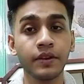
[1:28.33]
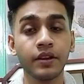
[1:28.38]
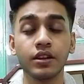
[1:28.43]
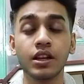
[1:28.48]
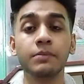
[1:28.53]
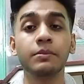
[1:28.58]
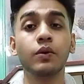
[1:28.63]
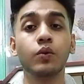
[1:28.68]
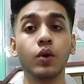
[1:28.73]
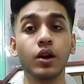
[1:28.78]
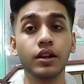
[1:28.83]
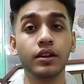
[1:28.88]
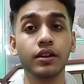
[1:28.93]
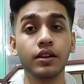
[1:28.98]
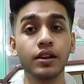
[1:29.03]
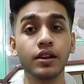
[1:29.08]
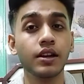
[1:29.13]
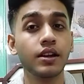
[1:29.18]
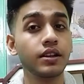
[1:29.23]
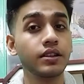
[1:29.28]
Number one,
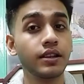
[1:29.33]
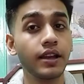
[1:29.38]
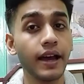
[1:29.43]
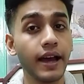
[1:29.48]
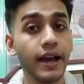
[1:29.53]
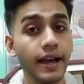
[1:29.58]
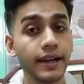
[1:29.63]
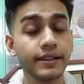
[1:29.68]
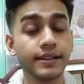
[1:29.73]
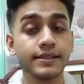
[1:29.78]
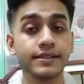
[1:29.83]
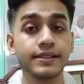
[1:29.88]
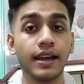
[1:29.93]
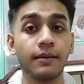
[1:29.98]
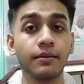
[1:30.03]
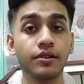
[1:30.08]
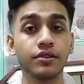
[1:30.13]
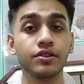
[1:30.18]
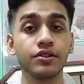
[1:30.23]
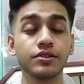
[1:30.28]
the Act
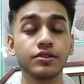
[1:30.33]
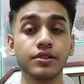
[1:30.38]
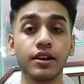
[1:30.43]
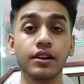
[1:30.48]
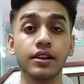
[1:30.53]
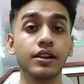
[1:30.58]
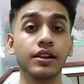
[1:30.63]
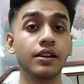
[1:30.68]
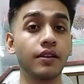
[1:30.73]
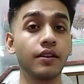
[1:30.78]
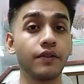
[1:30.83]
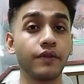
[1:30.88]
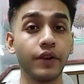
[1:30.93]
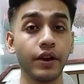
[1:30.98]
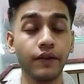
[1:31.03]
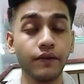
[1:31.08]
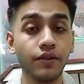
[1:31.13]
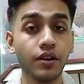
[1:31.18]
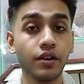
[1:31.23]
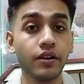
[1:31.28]
establishes a legal
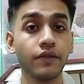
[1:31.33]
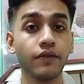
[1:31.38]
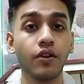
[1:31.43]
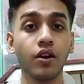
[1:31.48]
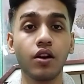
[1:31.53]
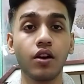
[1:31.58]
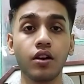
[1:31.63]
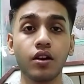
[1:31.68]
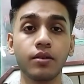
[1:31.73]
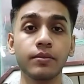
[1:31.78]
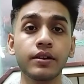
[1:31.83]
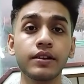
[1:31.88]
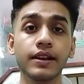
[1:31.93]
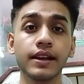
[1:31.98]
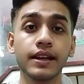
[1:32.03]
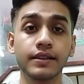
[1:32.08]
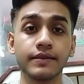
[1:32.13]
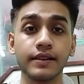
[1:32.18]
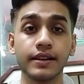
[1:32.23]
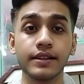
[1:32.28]
framework for urban
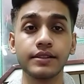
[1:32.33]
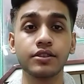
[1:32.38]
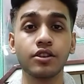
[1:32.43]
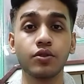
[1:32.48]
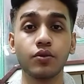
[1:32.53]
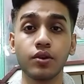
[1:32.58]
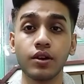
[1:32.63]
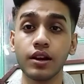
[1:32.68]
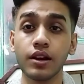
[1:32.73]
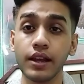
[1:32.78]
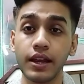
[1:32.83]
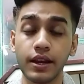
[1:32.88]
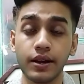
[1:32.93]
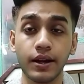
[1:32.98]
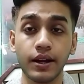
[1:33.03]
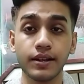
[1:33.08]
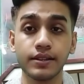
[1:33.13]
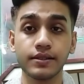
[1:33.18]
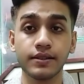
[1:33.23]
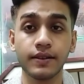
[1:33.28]
as well as the rural
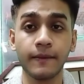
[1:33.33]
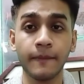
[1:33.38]
areas.